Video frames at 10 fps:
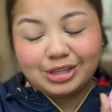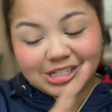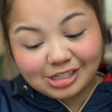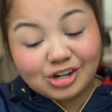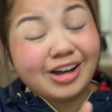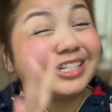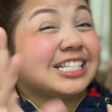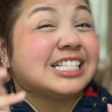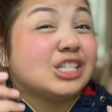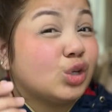This is not
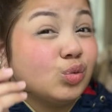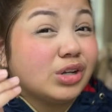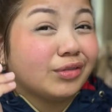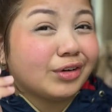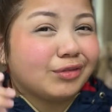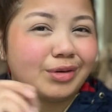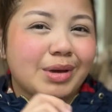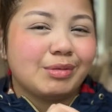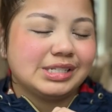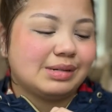too different from
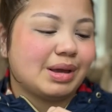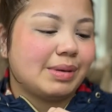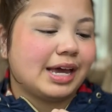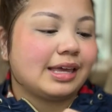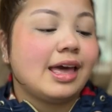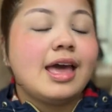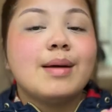my what's in my bag,